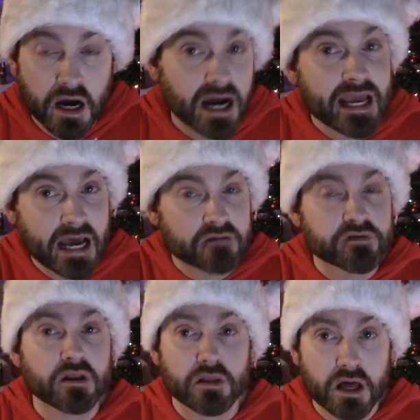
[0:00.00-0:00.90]
I
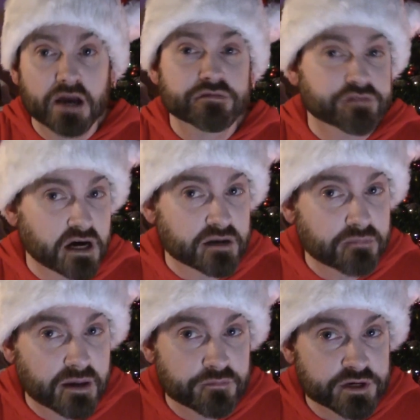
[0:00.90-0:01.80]
have a lot of
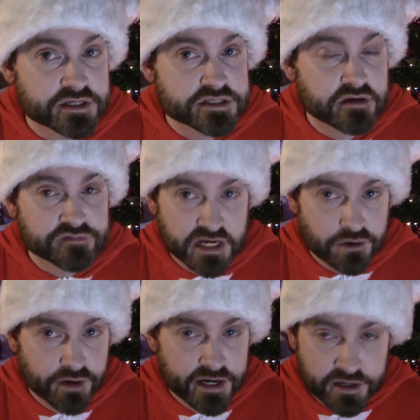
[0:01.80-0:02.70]
fond memories of
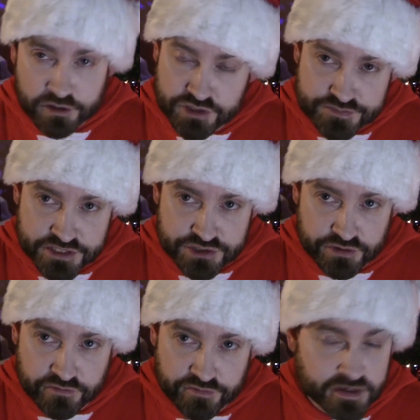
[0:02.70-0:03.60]
decorating the Christmas
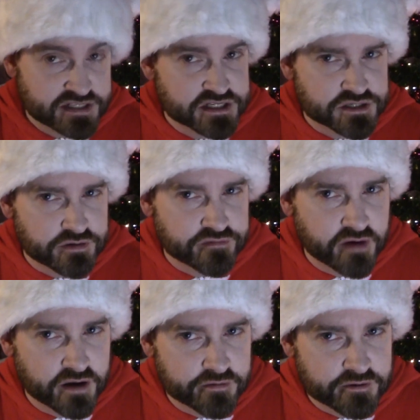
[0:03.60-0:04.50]
tree of my sister and
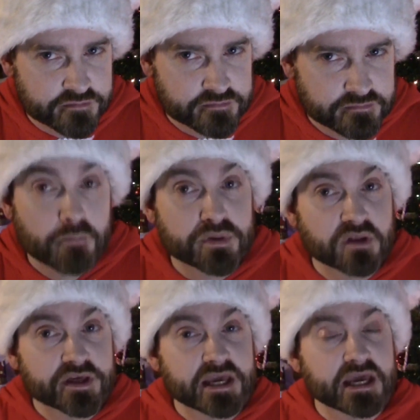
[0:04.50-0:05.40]
father.
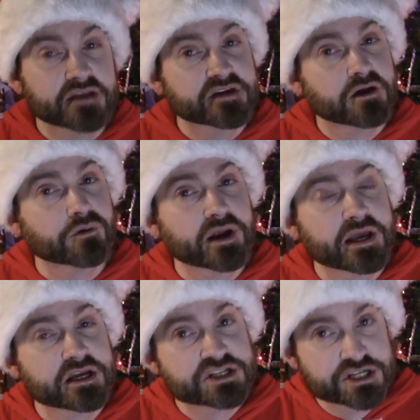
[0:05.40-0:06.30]
Building and
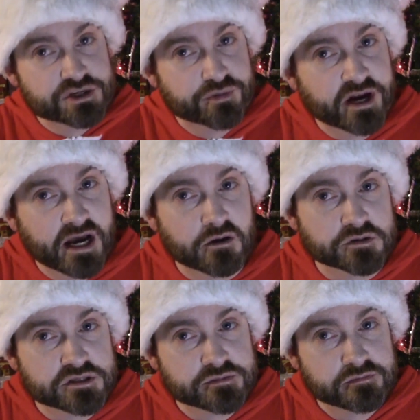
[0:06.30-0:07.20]
decorating a gingerbread
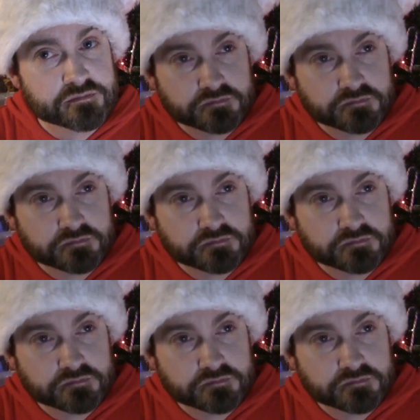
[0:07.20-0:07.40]
house.